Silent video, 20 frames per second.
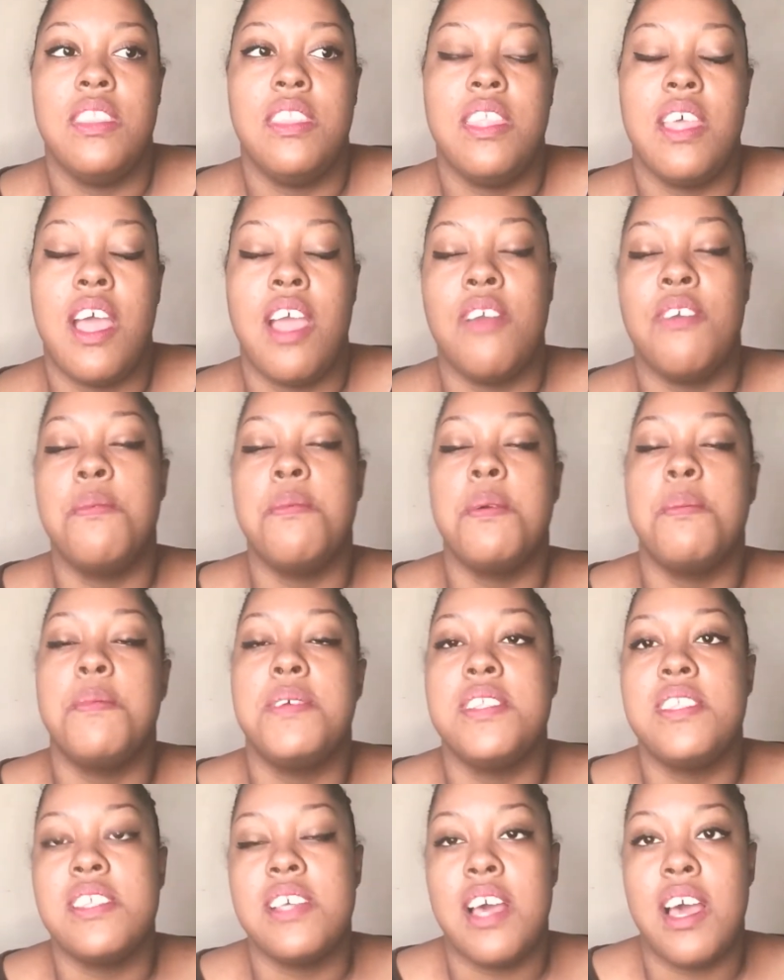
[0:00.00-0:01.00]
I remember
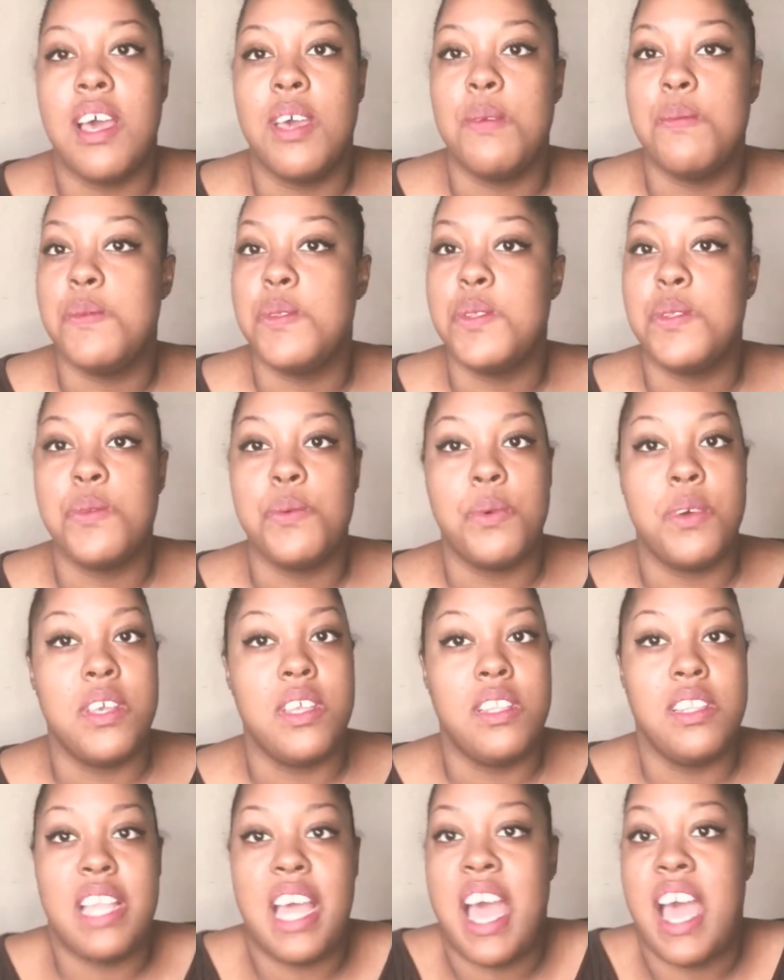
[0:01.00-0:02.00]
times
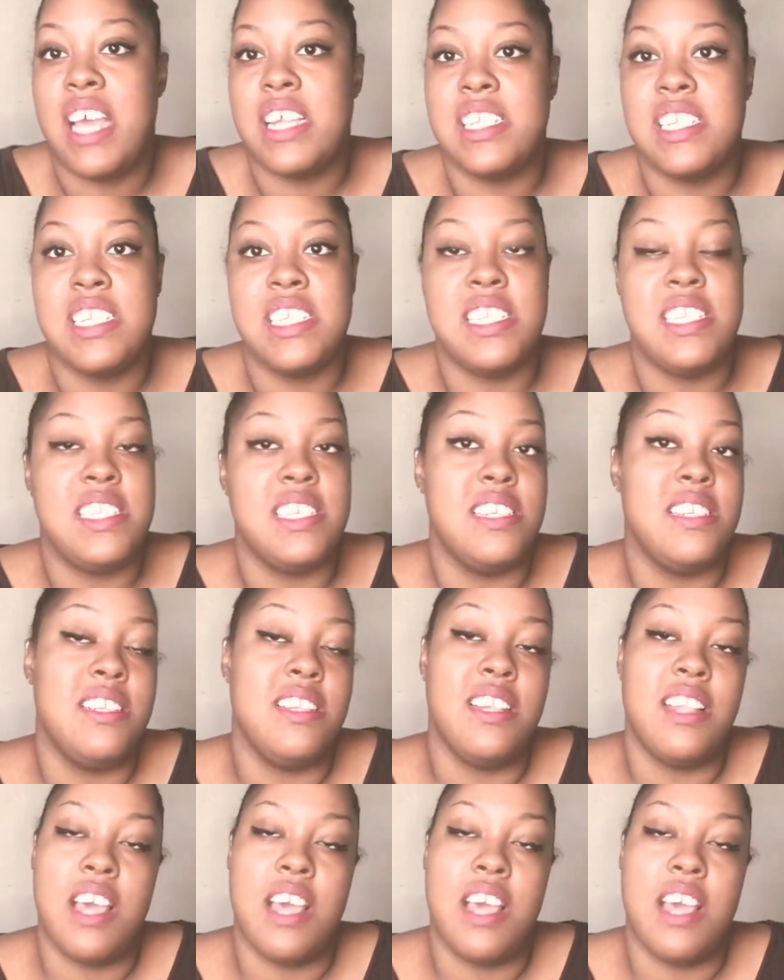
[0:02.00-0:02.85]
when I just did